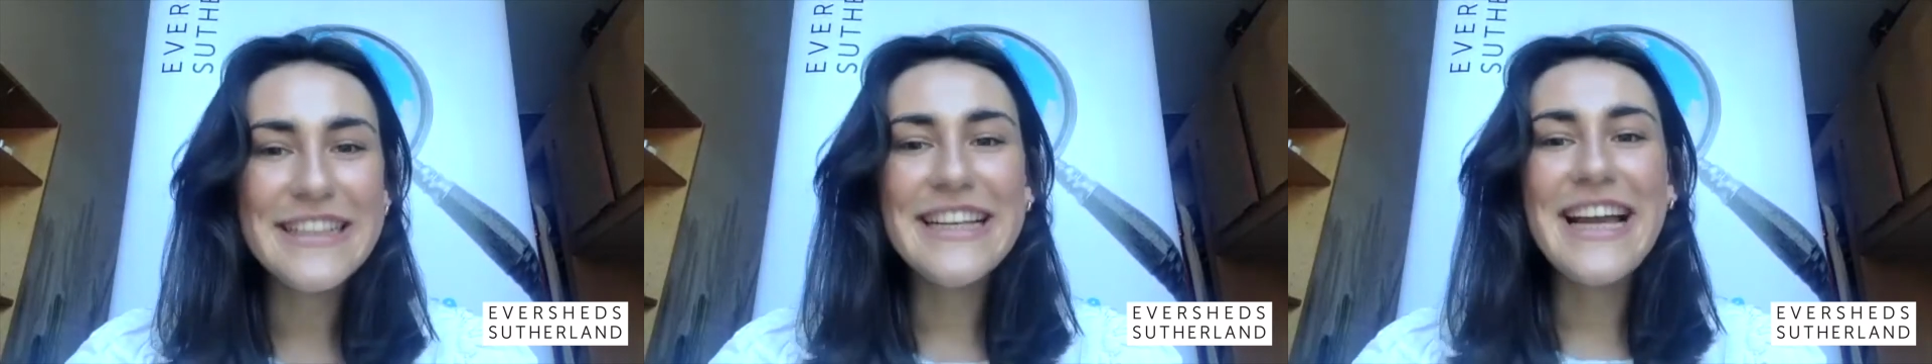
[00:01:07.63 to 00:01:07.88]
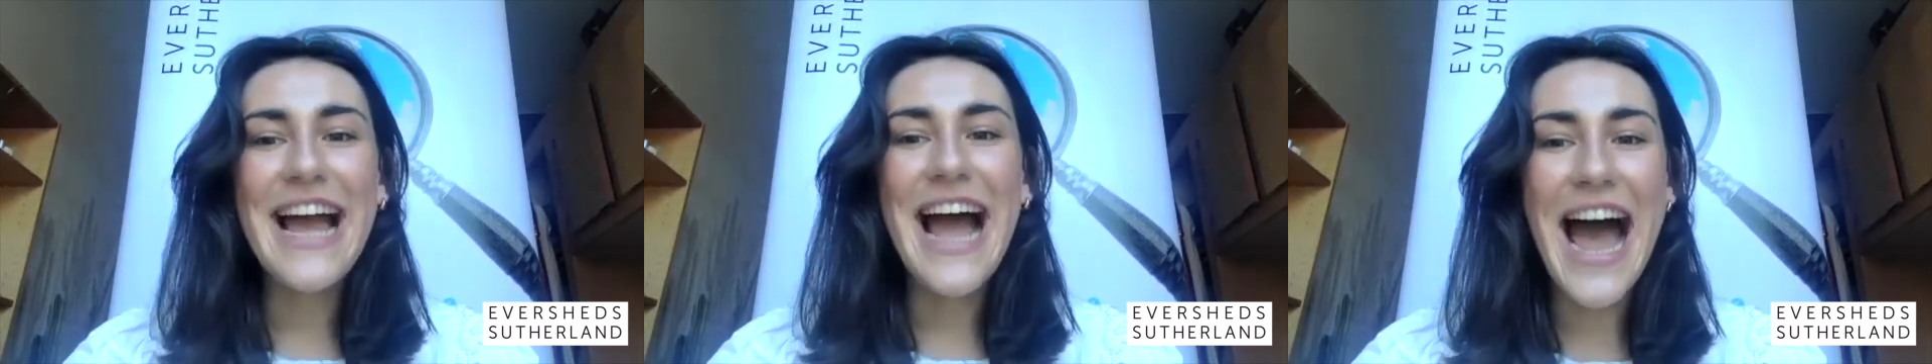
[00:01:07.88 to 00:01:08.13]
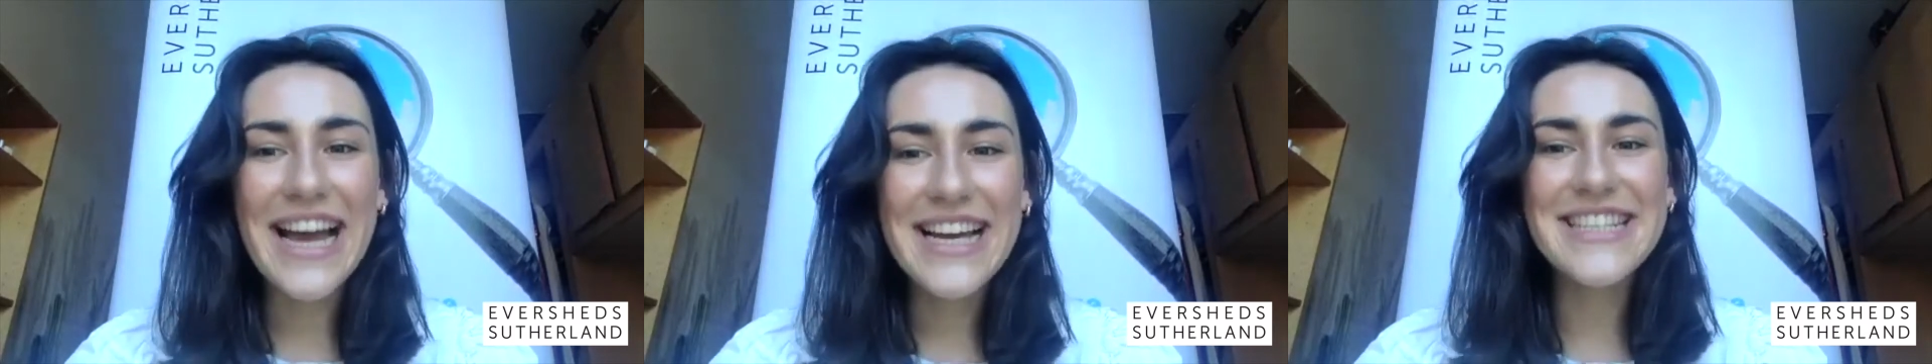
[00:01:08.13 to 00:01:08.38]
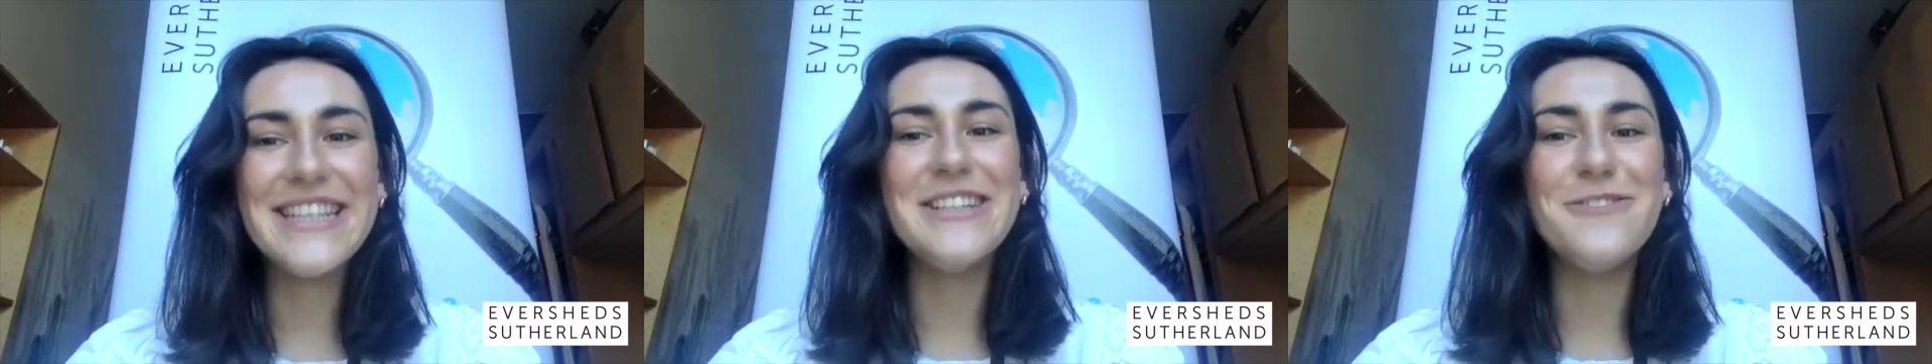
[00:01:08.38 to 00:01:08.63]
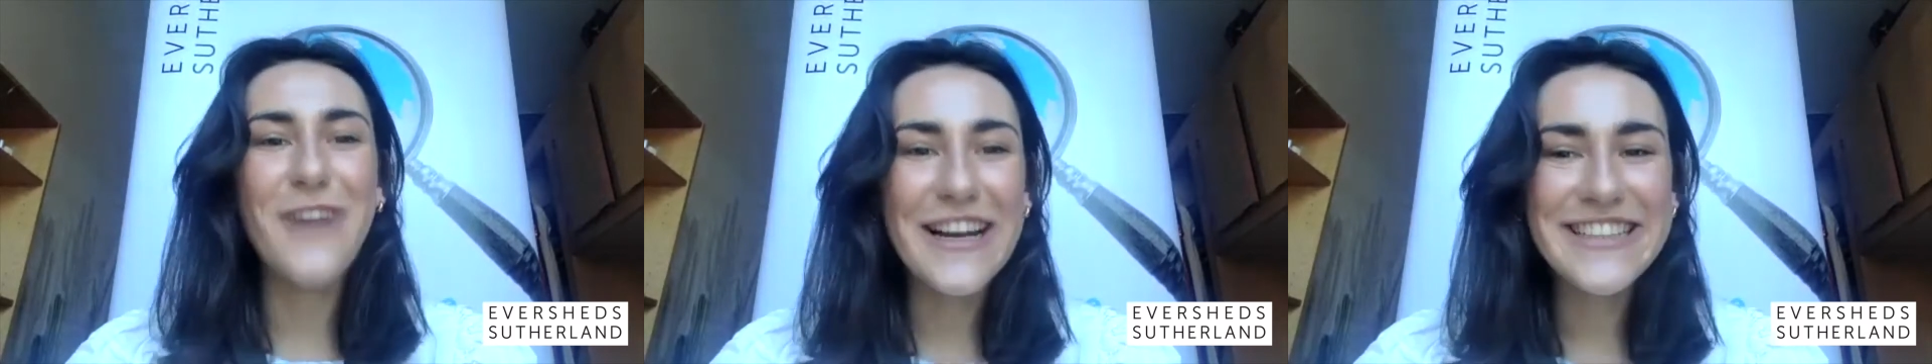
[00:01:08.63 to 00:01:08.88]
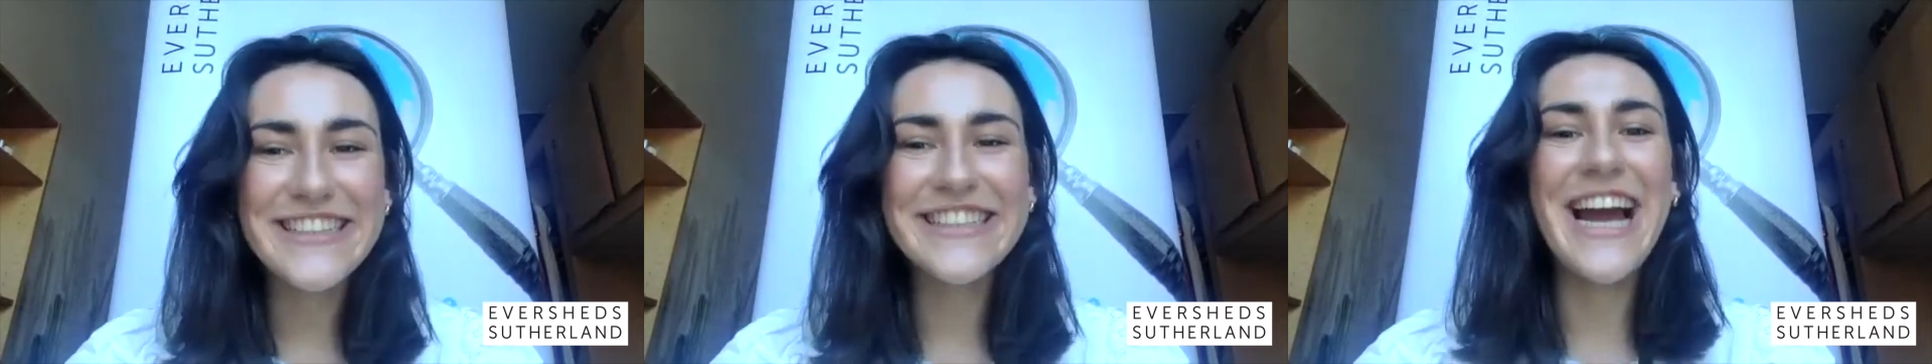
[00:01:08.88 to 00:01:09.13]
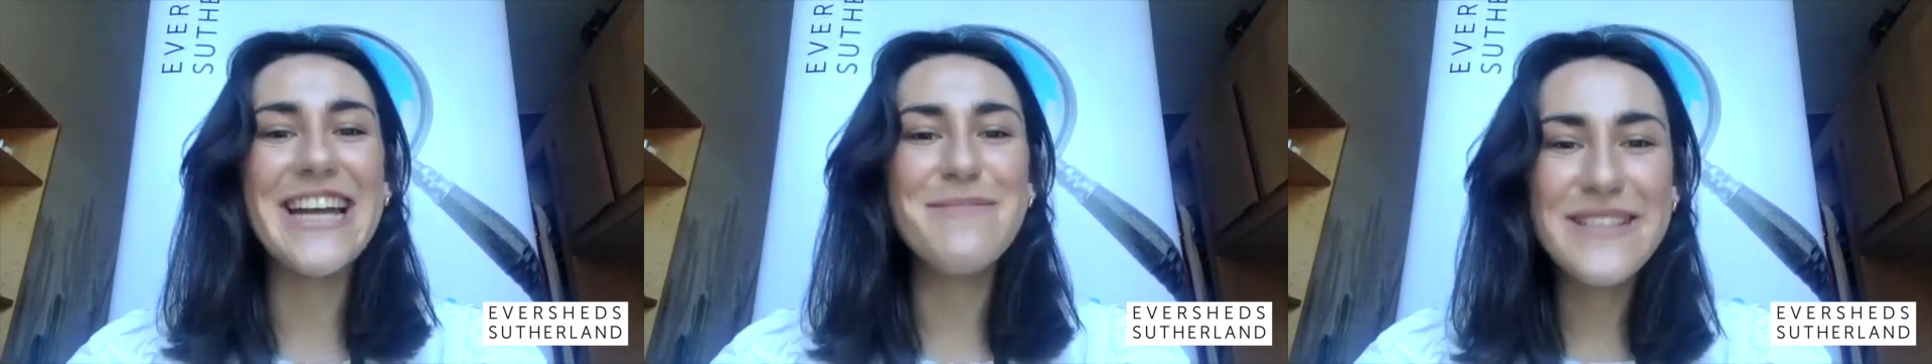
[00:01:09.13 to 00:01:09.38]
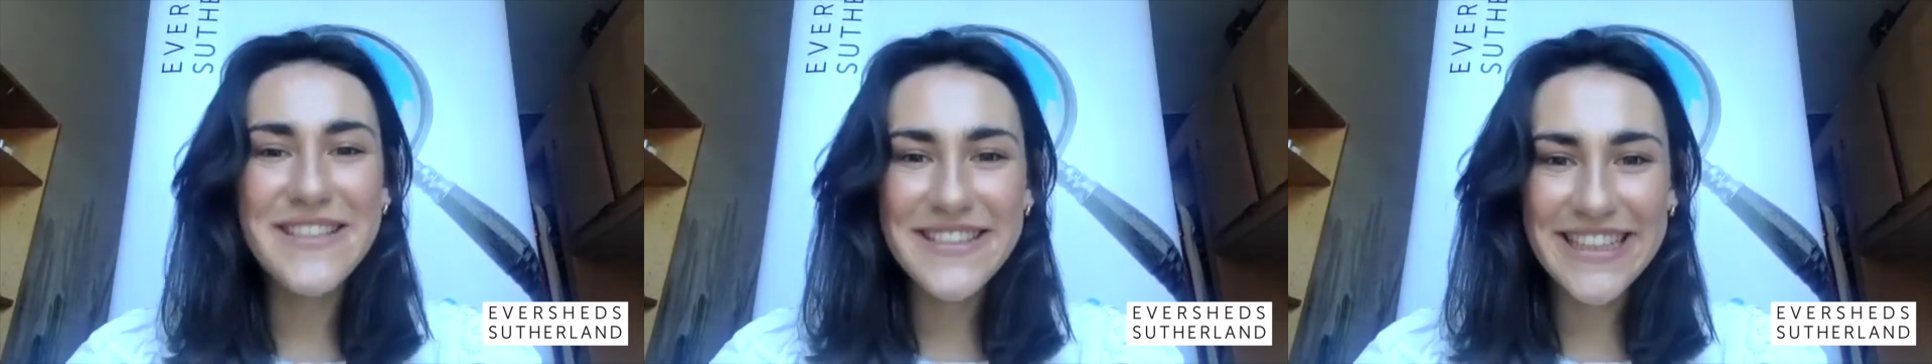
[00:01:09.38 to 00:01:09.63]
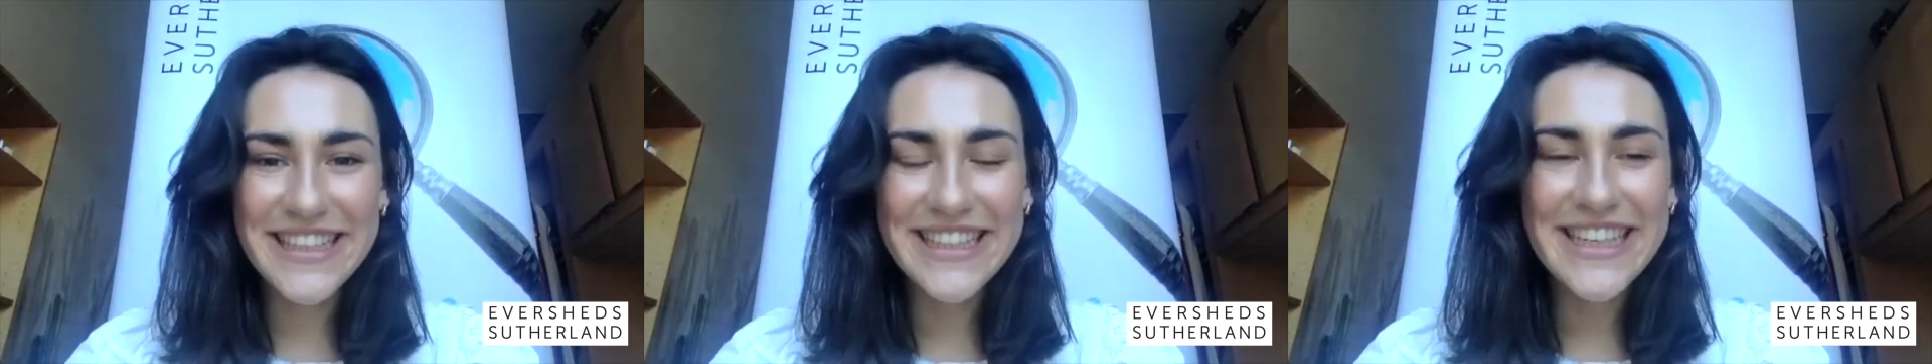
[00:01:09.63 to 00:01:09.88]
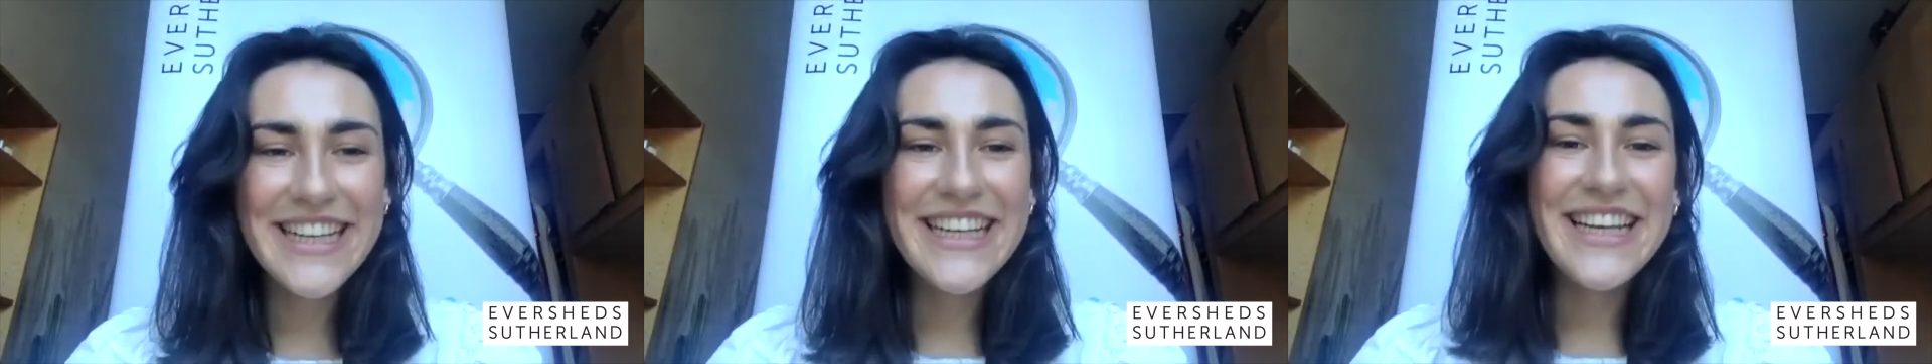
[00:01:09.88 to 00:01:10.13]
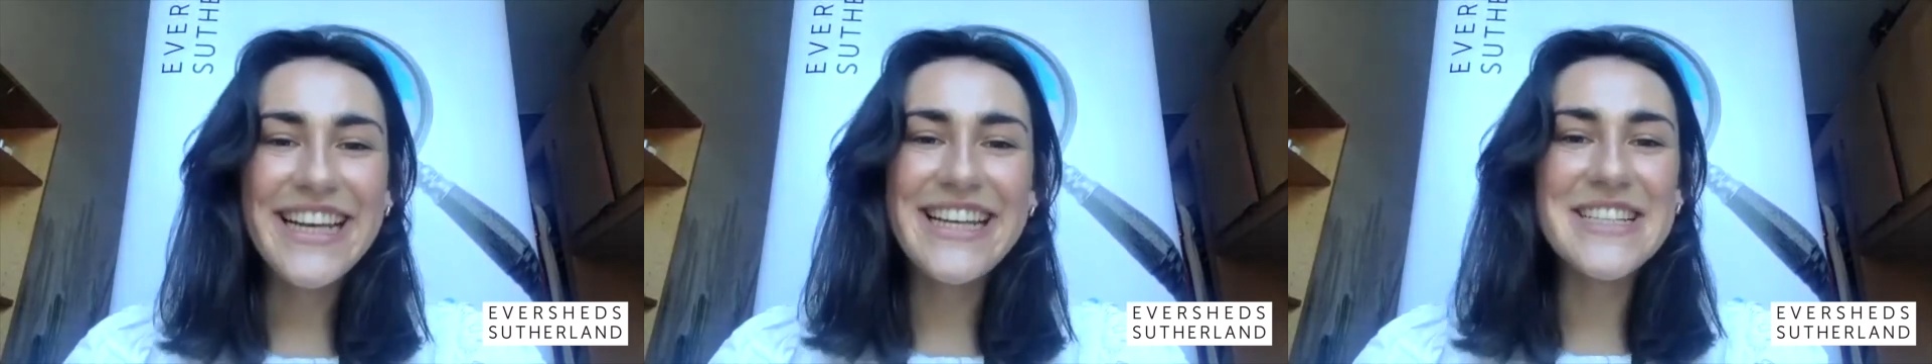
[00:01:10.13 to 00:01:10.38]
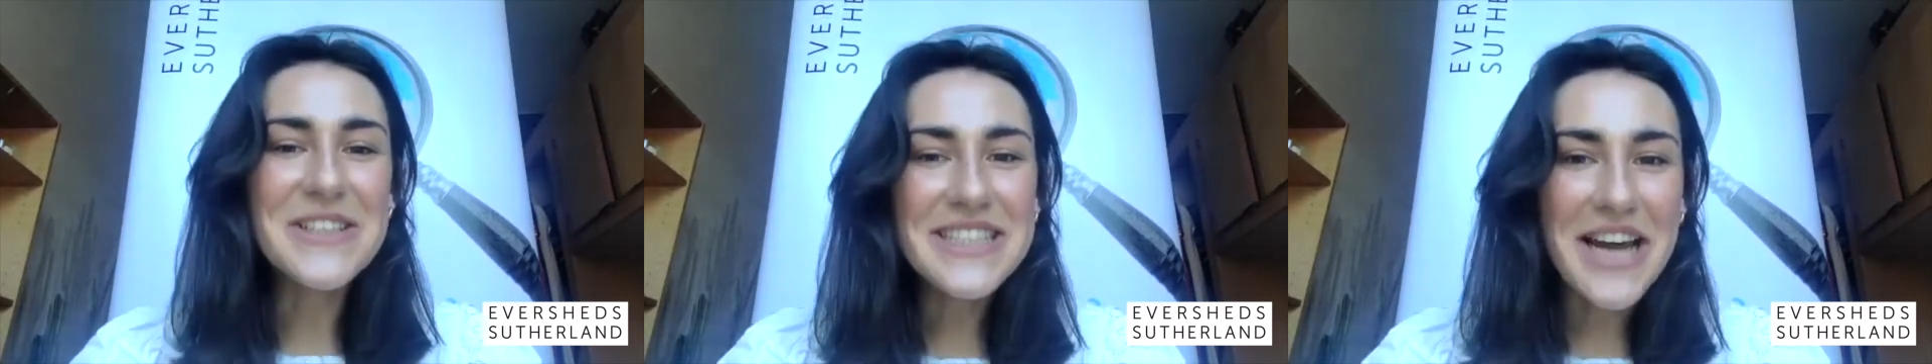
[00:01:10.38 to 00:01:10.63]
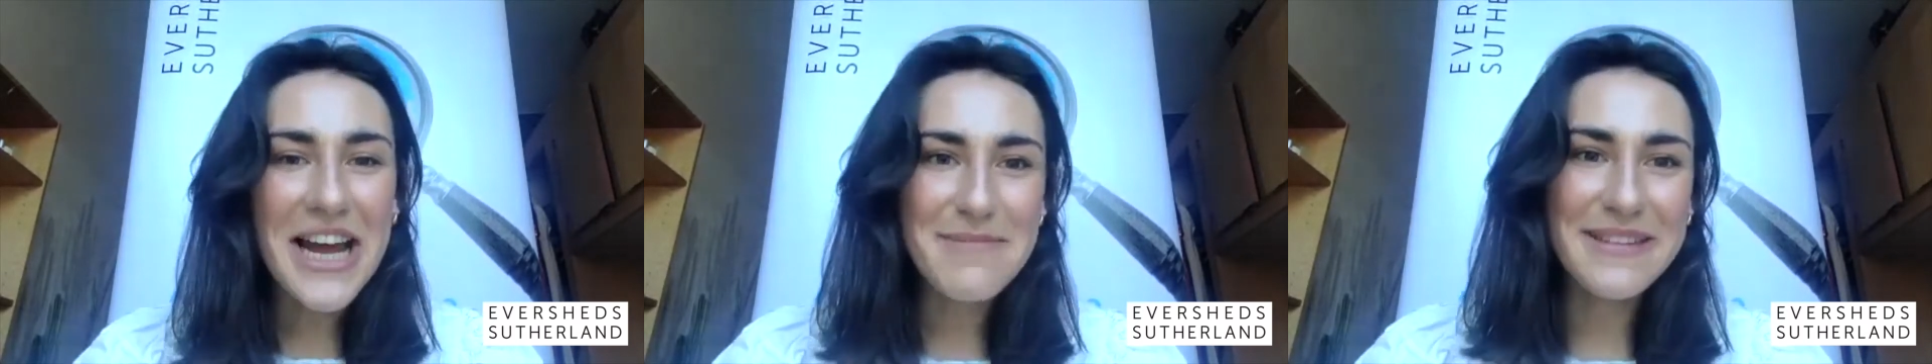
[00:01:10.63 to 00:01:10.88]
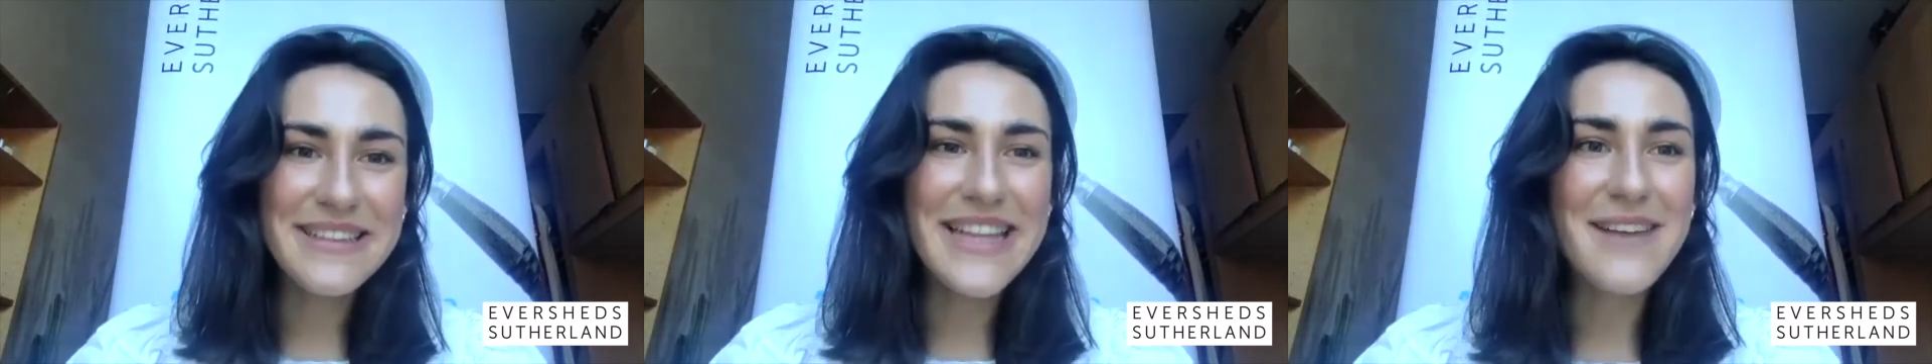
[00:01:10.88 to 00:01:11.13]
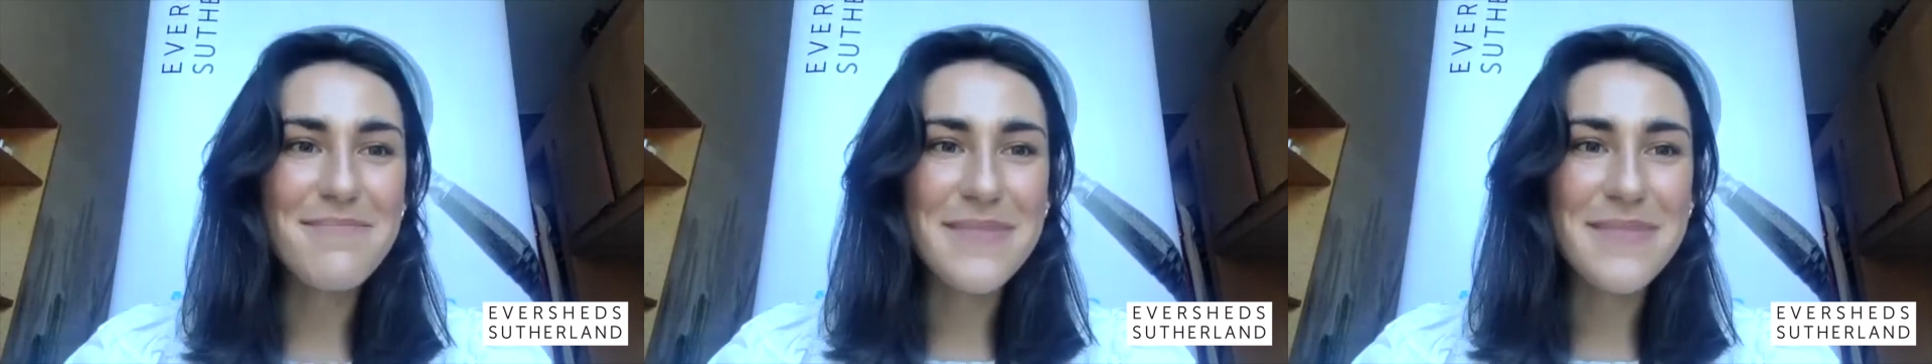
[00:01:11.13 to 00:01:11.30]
actor, writer, and producer, it is undeniable that Mr.